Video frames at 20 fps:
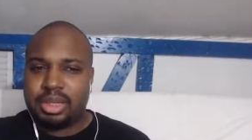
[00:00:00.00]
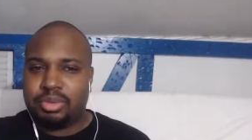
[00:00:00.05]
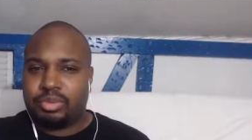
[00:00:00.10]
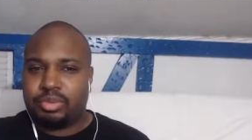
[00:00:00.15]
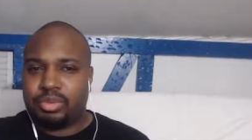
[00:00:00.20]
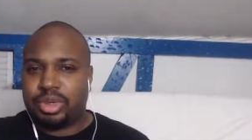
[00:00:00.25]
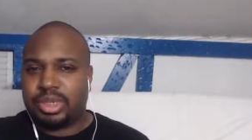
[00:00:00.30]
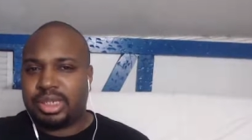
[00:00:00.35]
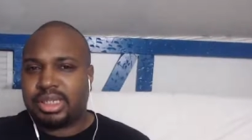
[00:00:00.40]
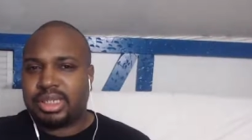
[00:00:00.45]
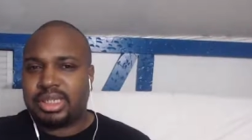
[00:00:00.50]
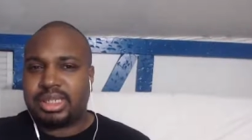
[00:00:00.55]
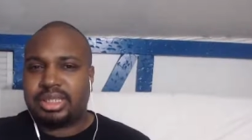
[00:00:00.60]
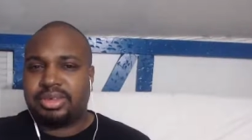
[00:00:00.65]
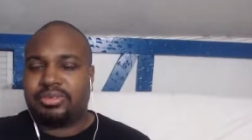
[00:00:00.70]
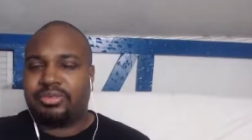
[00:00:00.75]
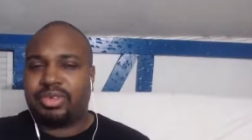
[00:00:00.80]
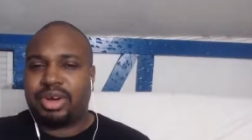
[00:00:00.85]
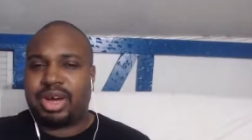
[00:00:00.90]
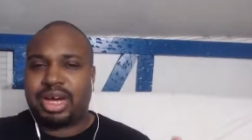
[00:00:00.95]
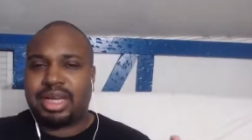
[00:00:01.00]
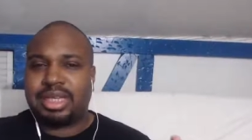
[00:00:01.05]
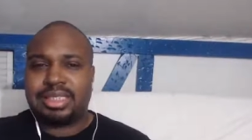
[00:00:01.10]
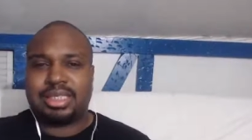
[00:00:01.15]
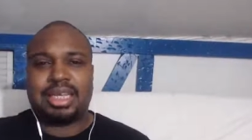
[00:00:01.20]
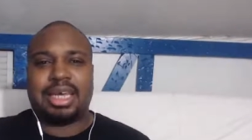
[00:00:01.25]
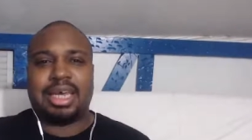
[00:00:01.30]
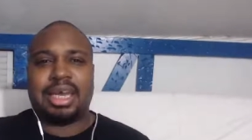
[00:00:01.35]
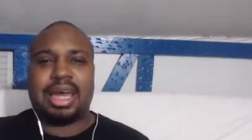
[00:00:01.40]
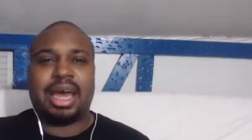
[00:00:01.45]
when she
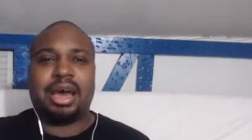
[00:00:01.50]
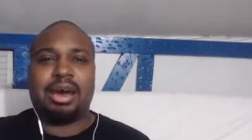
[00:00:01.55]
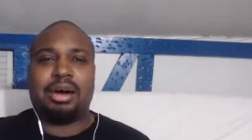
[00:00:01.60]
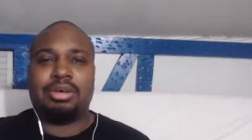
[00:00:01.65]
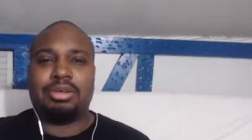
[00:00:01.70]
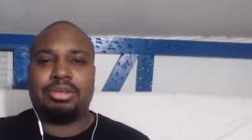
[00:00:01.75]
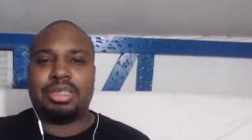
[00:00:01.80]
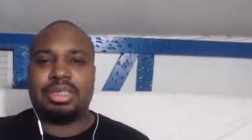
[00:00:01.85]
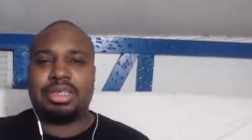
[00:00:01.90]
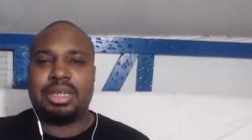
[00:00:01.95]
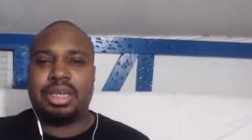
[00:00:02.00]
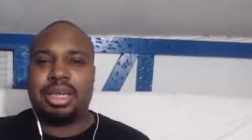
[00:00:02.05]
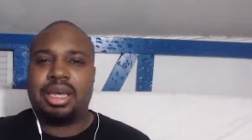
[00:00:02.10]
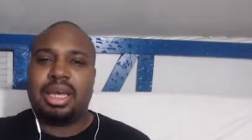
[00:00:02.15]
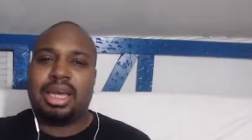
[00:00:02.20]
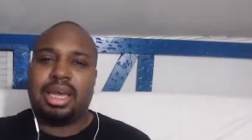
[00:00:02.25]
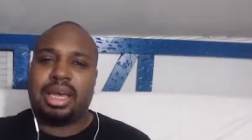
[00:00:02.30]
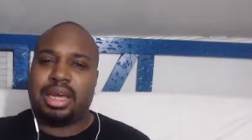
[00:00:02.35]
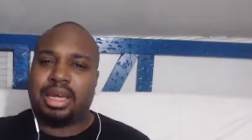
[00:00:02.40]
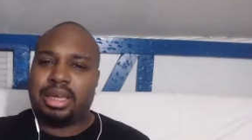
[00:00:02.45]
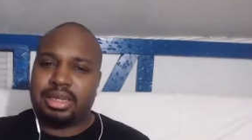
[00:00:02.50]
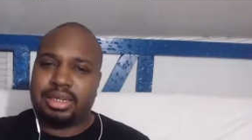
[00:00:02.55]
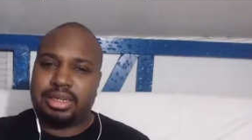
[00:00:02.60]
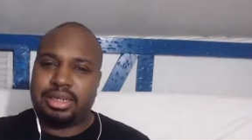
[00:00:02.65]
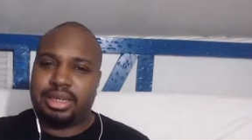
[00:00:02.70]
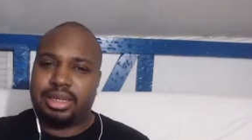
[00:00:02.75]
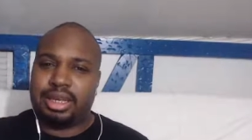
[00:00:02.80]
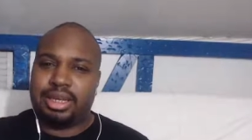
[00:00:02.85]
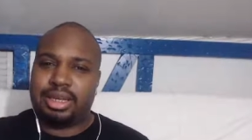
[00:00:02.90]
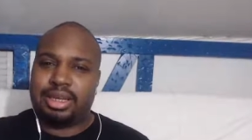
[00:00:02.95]
finds that house
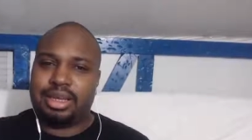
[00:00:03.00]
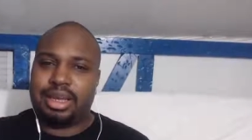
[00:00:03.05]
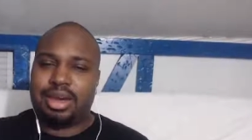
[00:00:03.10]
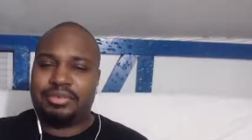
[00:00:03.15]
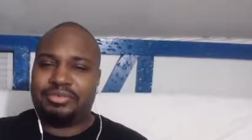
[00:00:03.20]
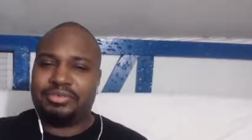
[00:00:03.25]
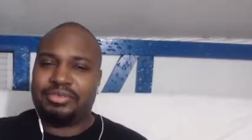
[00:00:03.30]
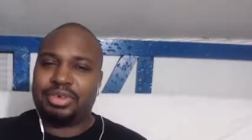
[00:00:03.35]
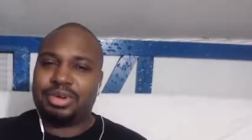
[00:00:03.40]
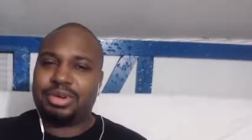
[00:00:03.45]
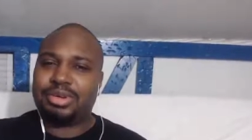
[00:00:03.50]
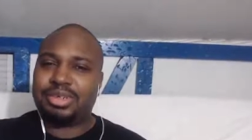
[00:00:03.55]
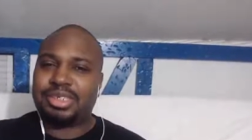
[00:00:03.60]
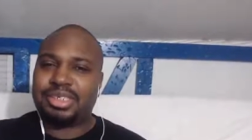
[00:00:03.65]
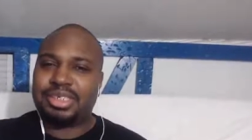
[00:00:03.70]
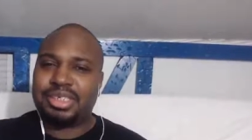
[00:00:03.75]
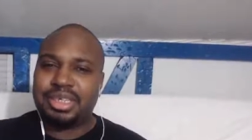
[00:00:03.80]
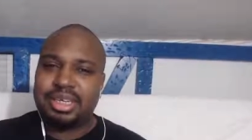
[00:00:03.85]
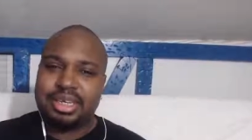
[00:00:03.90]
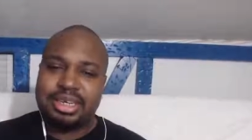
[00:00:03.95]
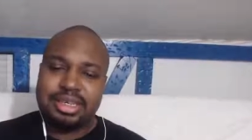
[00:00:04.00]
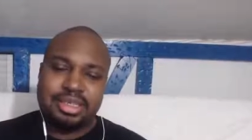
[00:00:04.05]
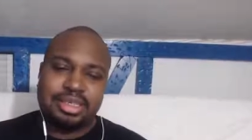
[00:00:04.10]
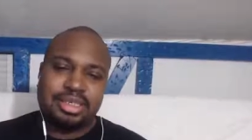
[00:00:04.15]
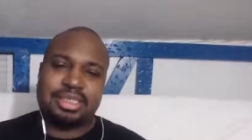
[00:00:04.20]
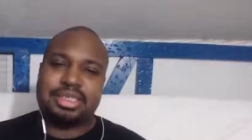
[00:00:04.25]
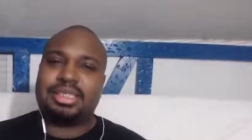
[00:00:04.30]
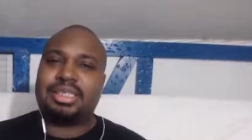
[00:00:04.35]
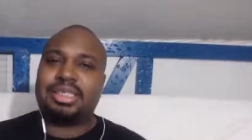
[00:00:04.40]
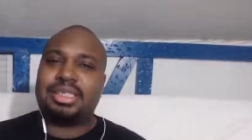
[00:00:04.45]
and at first
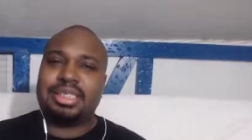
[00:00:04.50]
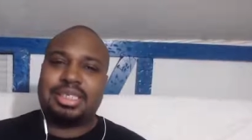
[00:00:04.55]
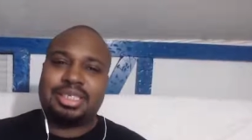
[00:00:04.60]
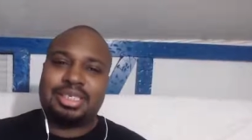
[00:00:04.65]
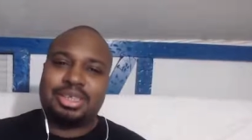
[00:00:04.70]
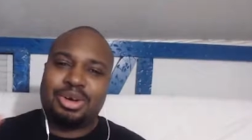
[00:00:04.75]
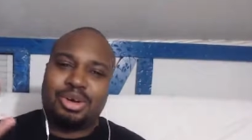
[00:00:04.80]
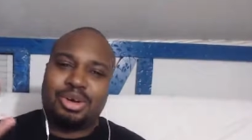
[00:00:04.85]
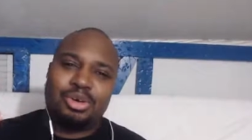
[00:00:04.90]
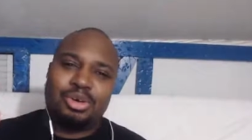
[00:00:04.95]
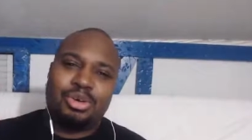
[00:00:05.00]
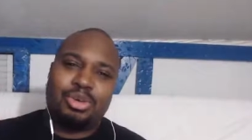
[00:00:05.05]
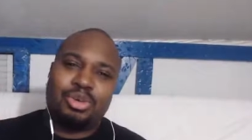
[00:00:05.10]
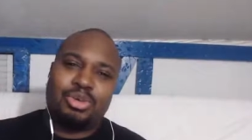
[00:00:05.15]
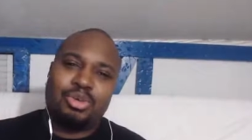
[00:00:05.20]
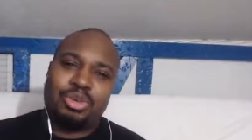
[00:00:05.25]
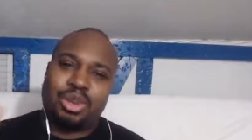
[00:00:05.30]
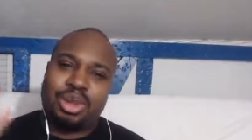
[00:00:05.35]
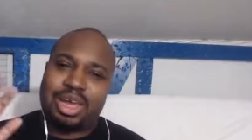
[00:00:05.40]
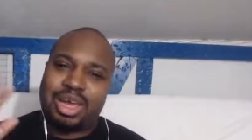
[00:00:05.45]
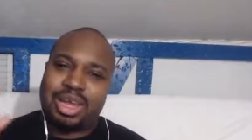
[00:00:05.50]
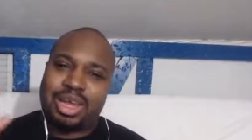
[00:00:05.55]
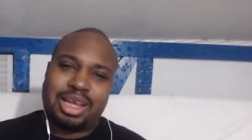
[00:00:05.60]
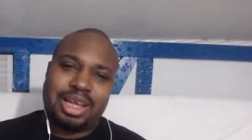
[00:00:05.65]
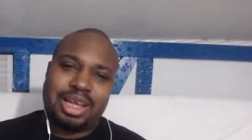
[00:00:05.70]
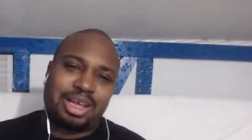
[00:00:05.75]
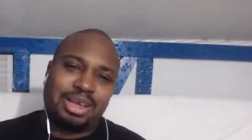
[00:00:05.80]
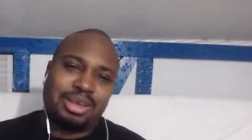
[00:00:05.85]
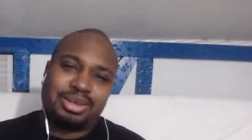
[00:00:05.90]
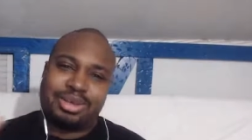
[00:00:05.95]
she sees the old
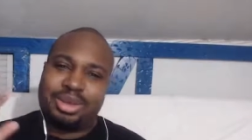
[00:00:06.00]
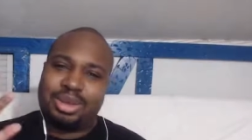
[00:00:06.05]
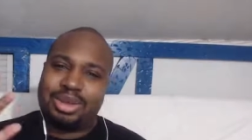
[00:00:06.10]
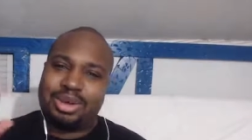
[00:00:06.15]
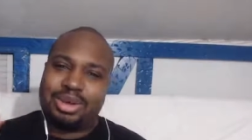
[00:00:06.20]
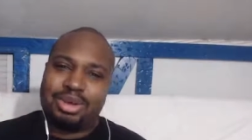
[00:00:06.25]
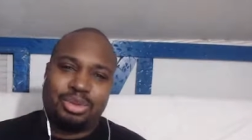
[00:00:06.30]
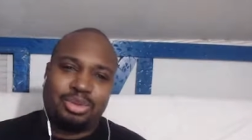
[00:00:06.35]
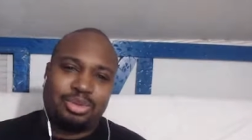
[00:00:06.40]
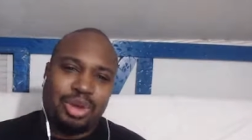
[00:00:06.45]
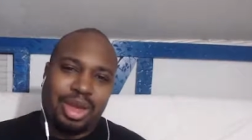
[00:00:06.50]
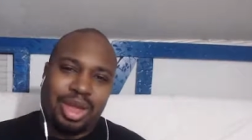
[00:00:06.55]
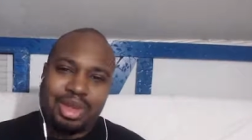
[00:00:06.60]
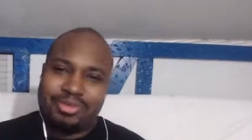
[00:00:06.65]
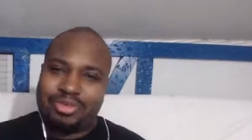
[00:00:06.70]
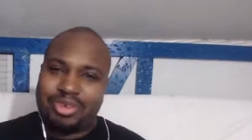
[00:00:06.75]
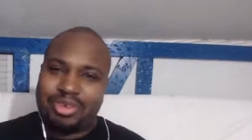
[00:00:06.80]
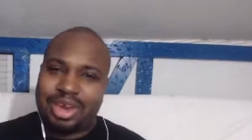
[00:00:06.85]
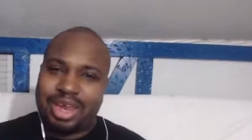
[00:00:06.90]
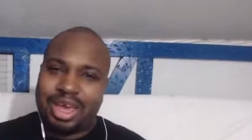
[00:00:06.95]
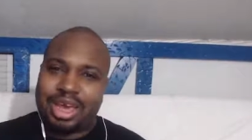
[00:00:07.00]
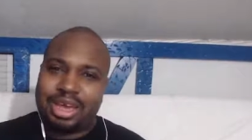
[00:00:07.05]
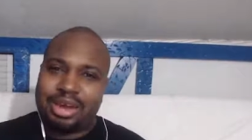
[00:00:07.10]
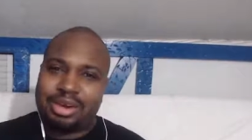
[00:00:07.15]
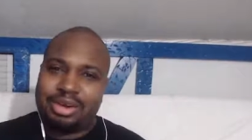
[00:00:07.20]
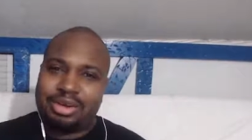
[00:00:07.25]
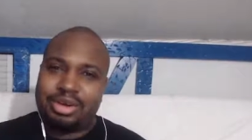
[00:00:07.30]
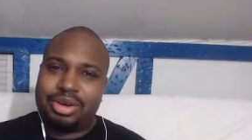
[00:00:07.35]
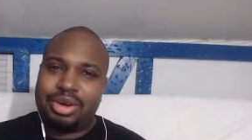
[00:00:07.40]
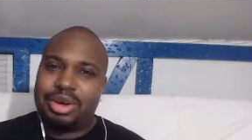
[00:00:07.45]
lady you know waving
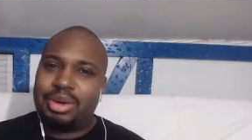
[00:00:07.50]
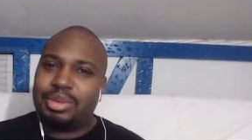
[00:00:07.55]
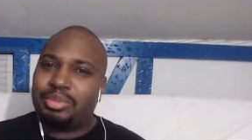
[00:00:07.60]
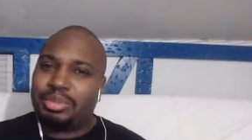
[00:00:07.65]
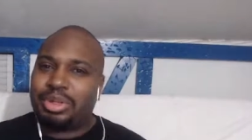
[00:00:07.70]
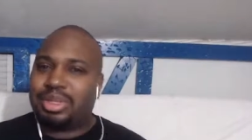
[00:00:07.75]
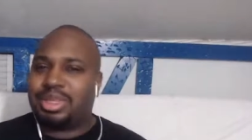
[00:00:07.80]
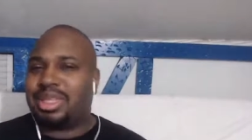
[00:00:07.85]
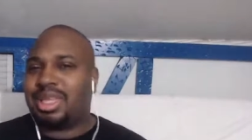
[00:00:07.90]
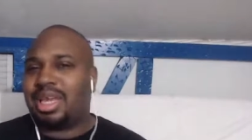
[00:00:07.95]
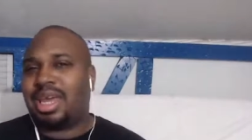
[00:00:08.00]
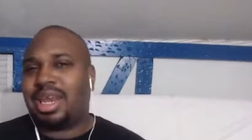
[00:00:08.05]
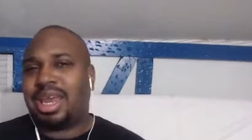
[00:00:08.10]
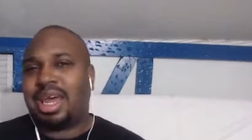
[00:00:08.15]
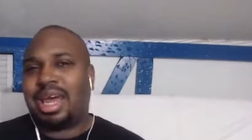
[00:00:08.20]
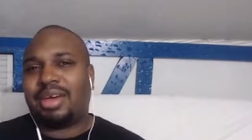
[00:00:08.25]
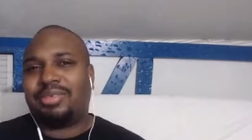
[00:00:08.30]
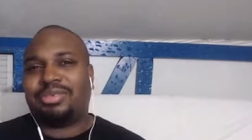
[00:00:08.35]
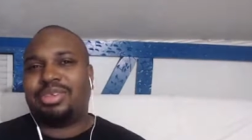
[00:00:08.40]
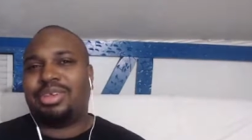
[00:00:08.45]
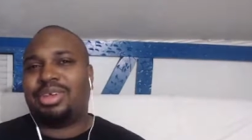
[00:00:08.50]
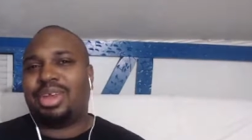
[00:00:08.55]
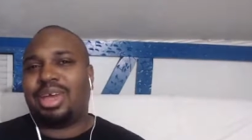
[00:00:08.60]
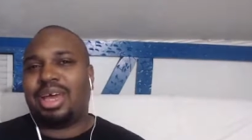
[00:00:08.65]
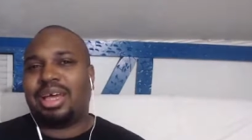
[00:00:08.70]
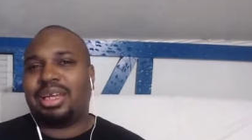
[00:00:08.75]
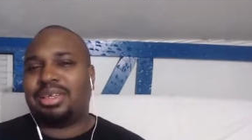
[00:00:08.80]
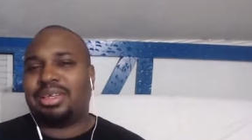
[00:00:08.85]
at her but then after that